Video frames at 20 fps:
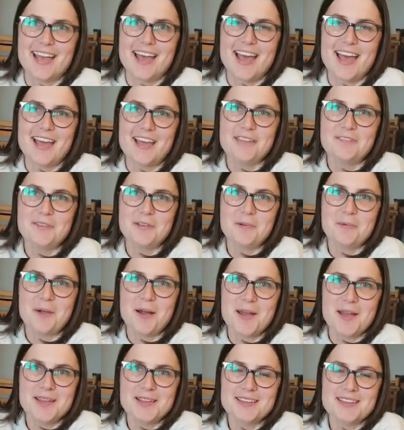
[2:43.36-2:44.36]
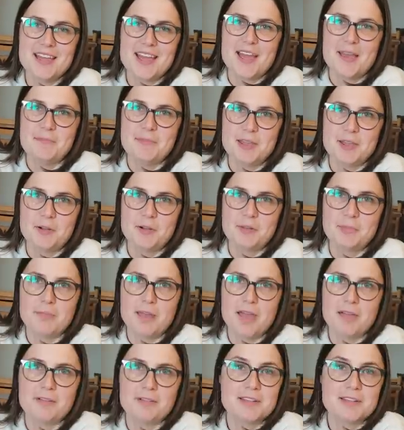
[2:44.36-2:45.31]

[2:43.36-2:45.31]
Hi everyone, I'm here with my